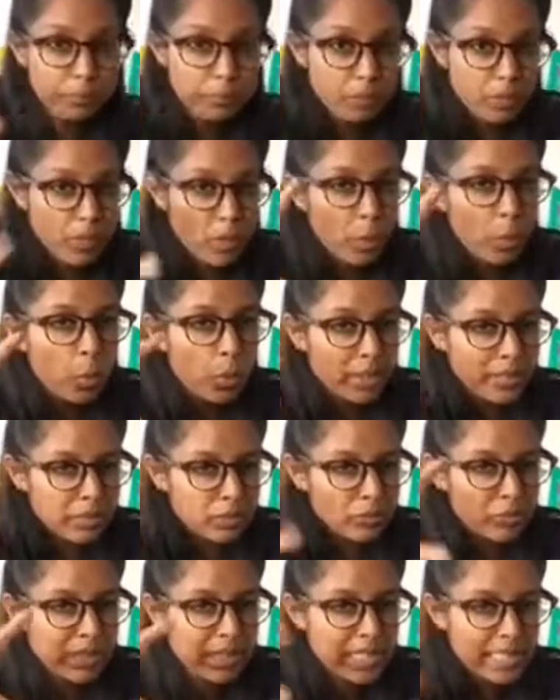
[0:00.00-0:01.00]
what it's
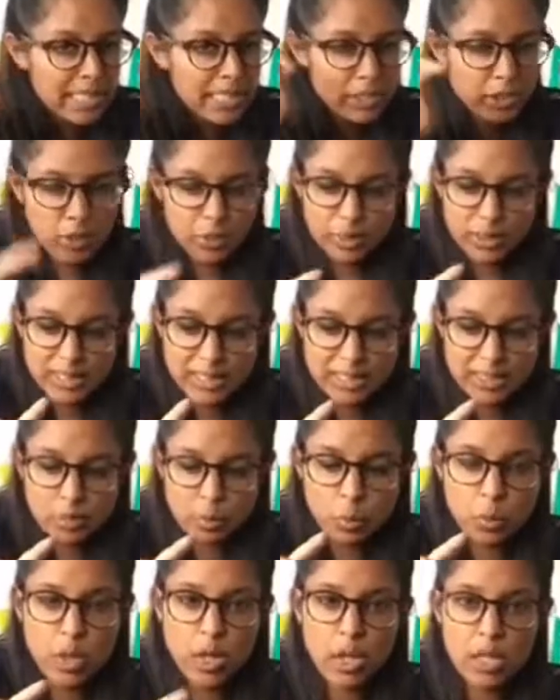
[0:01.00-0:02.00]
really doing is
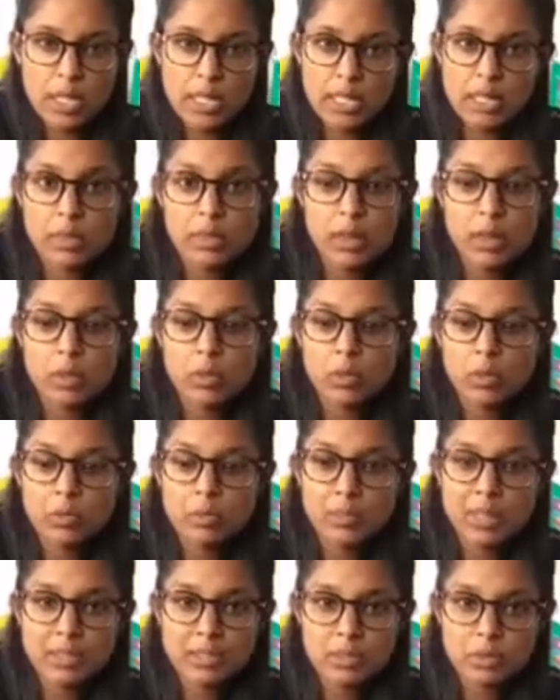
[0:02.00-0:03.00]
working those
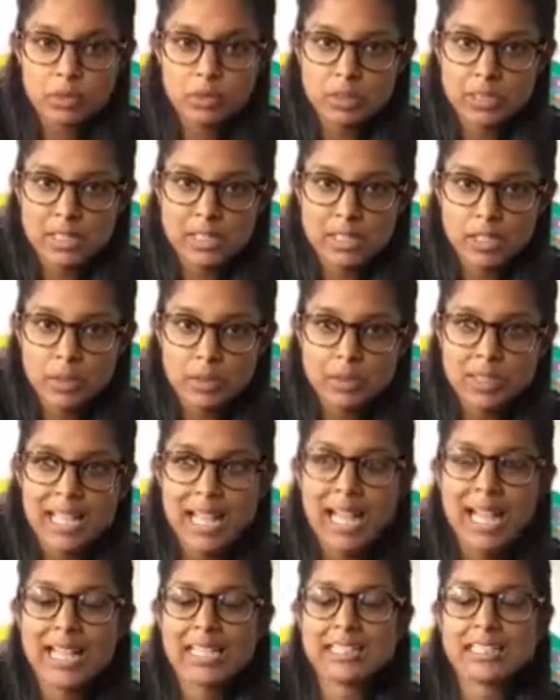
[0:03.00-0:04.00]
muscles in those hands.